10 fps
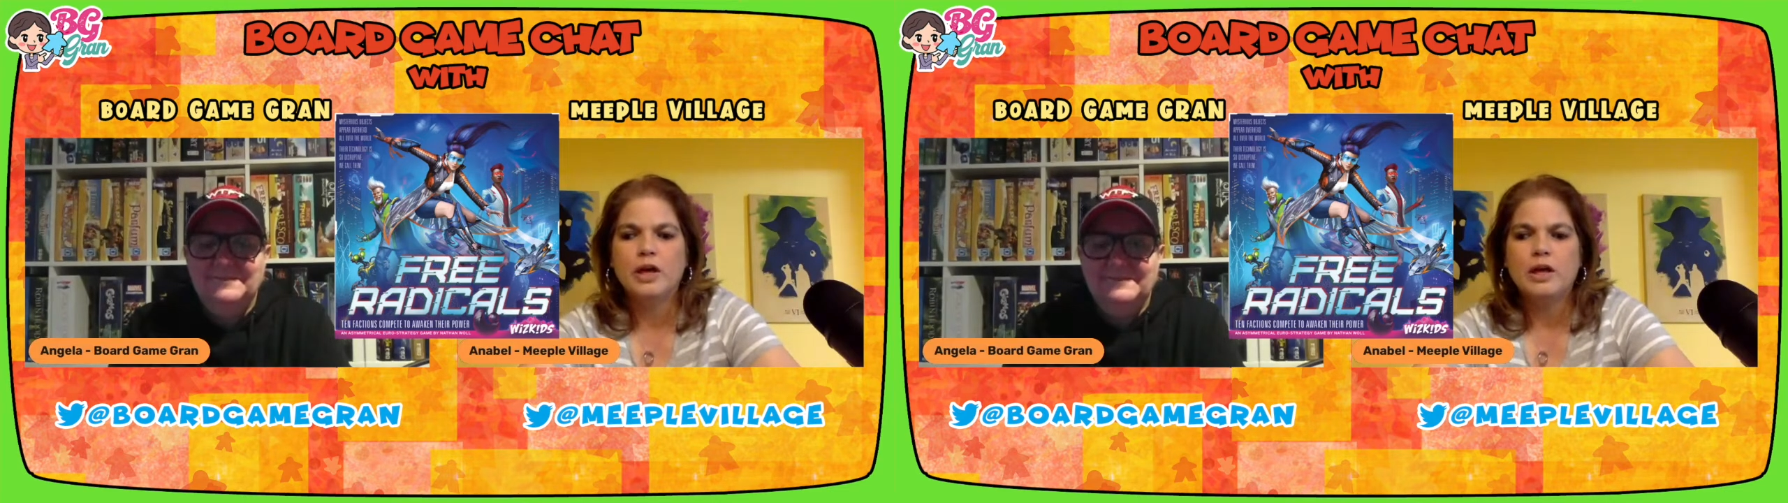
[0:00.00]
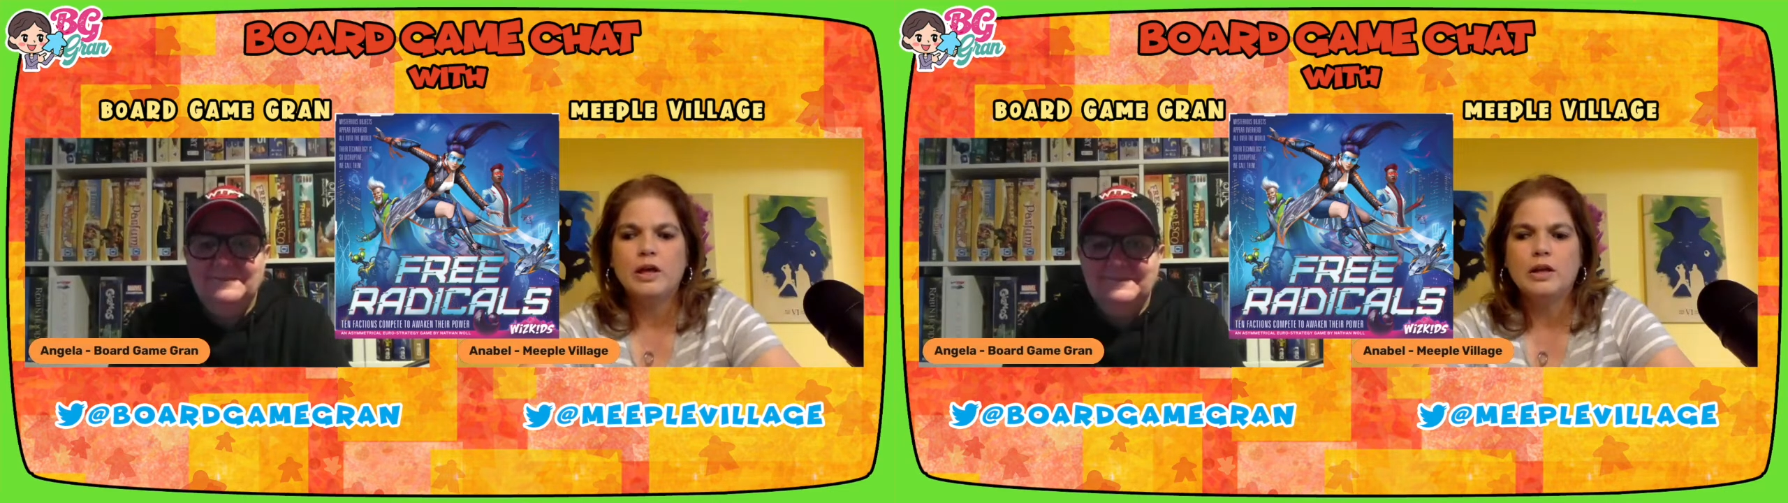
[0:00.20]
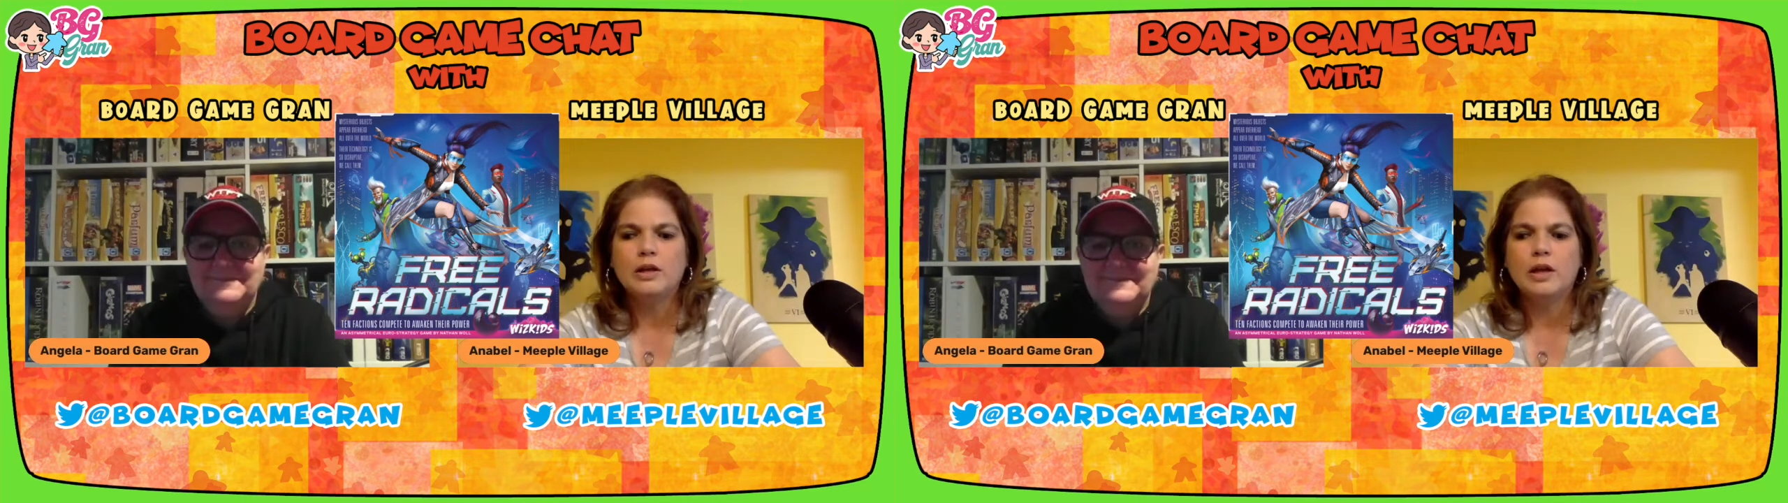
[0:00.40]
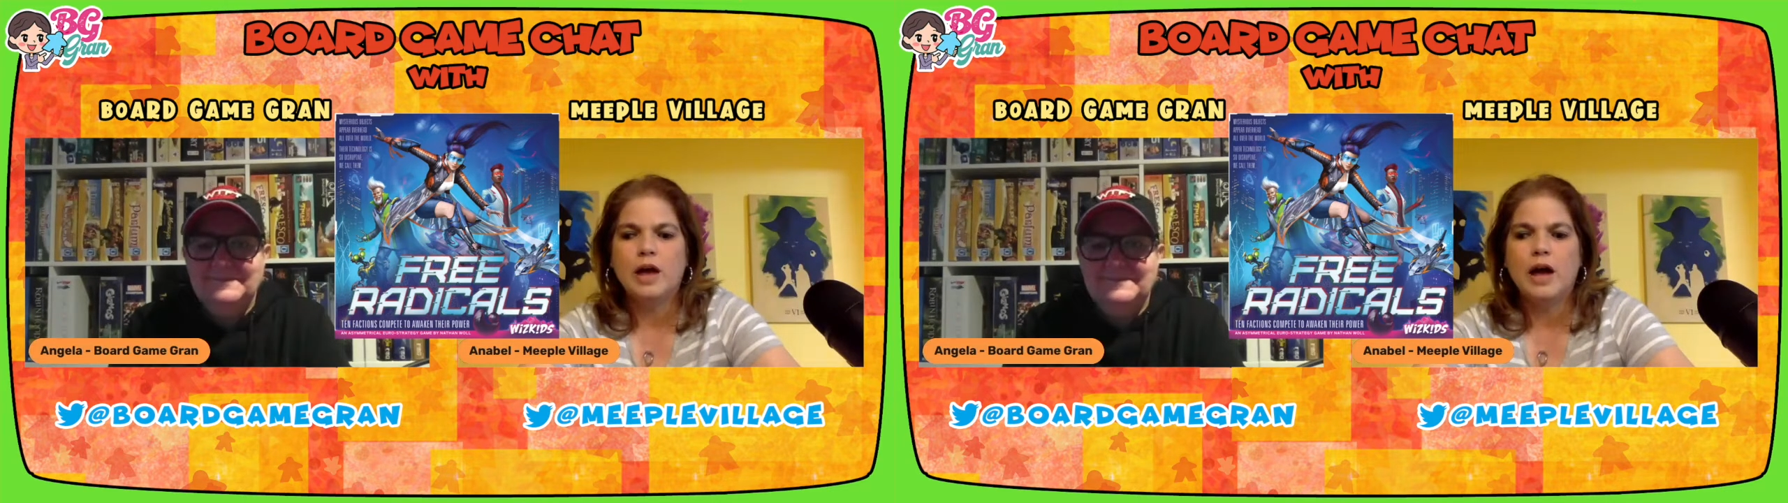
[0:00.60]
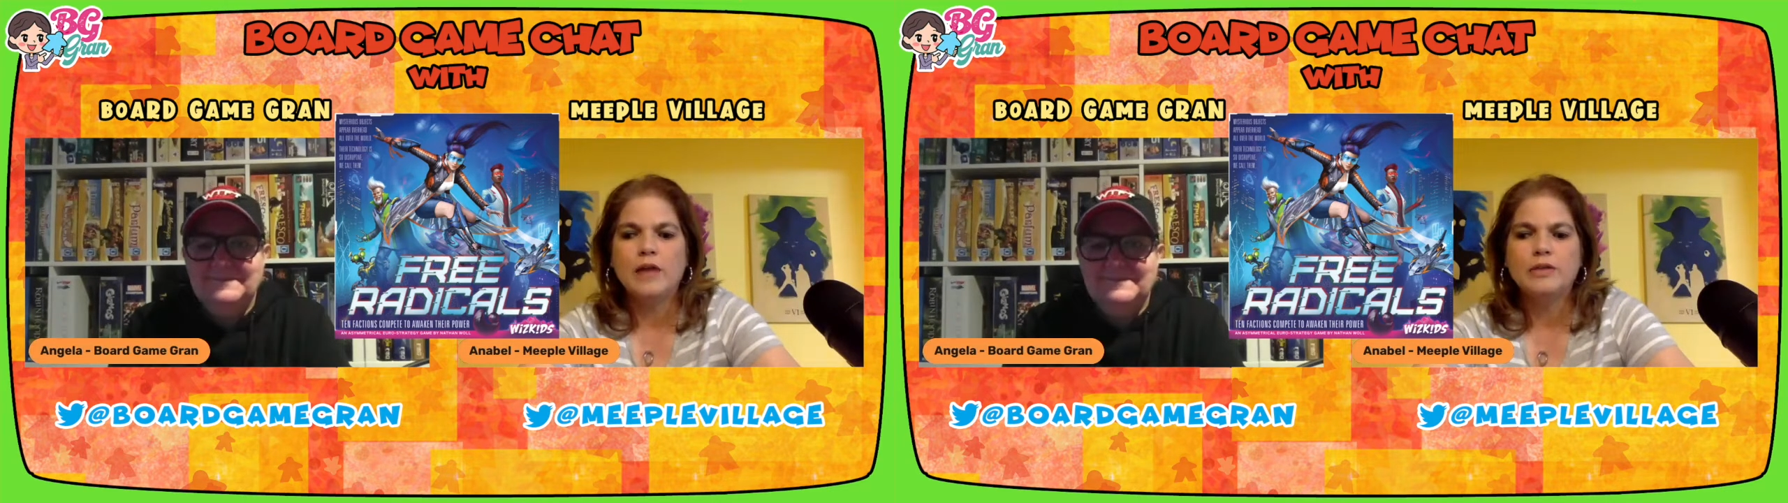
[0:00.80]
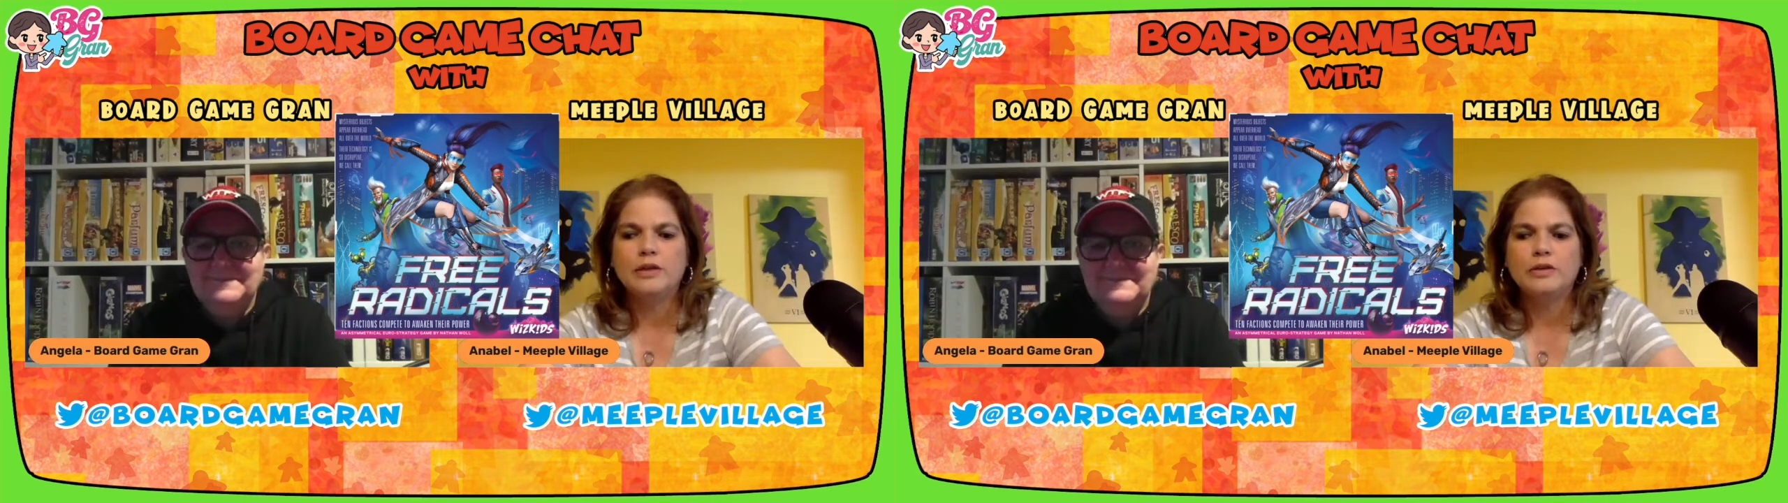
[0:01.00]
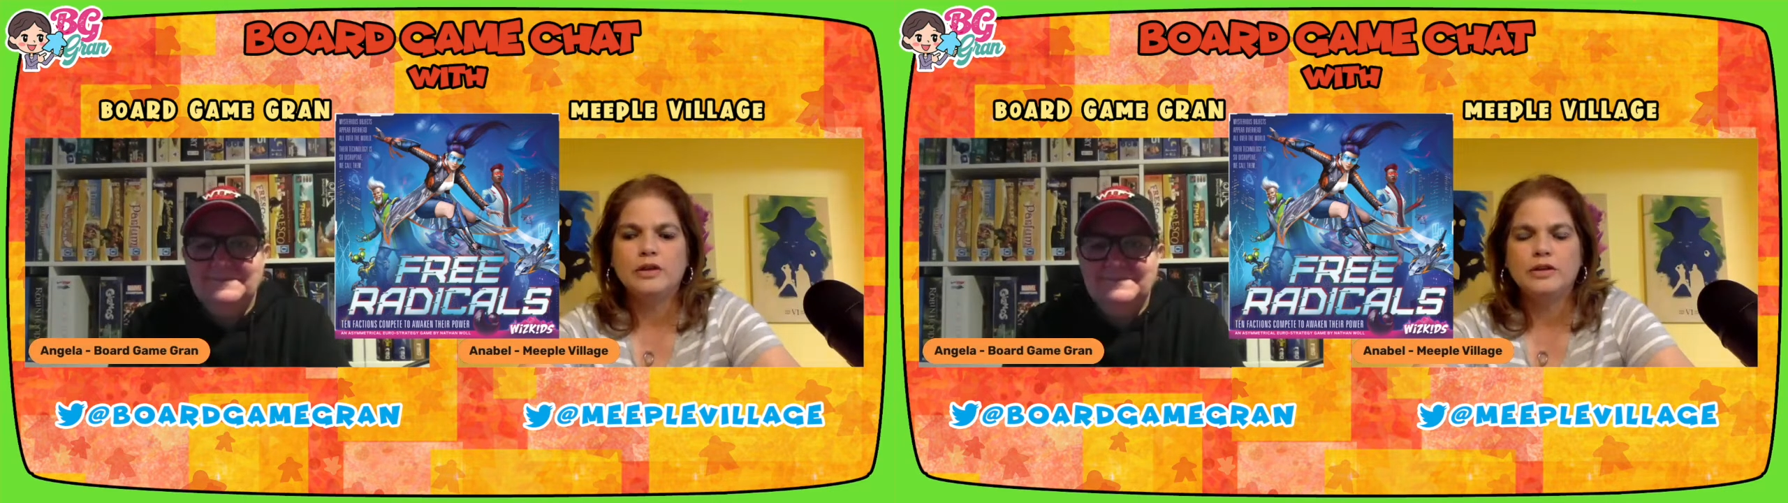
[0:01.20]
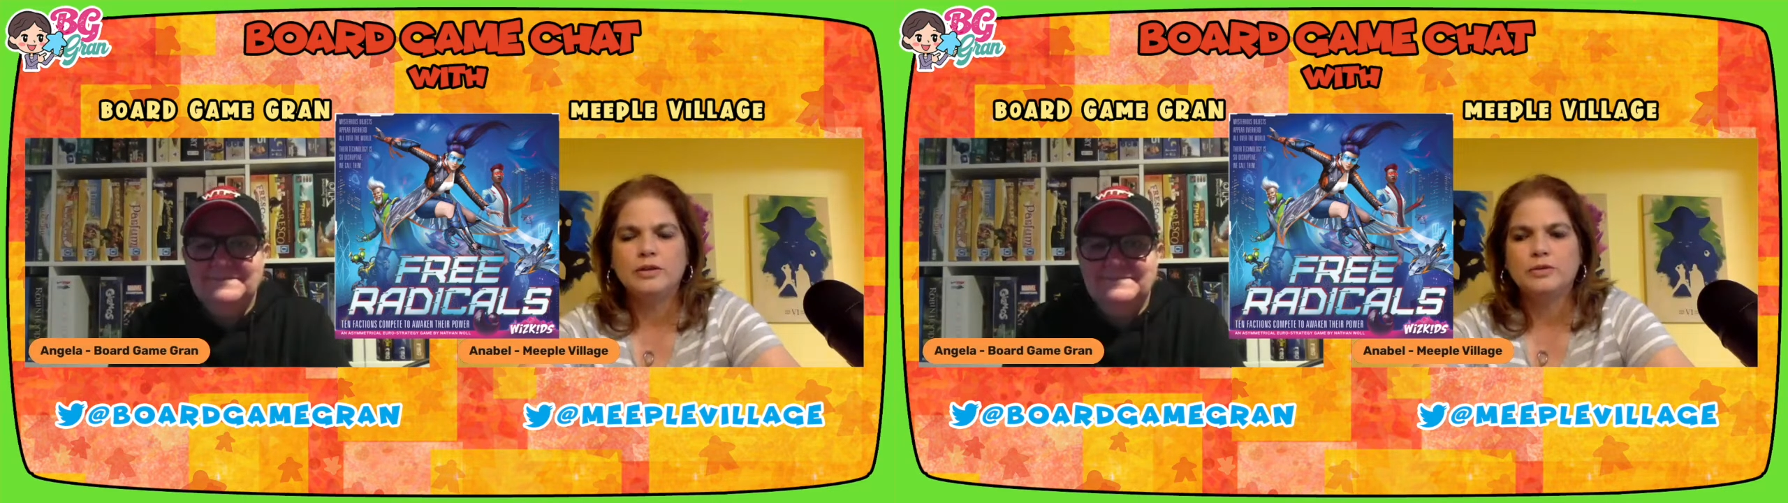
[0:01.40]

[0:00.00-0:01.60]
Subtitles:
And I thought the idea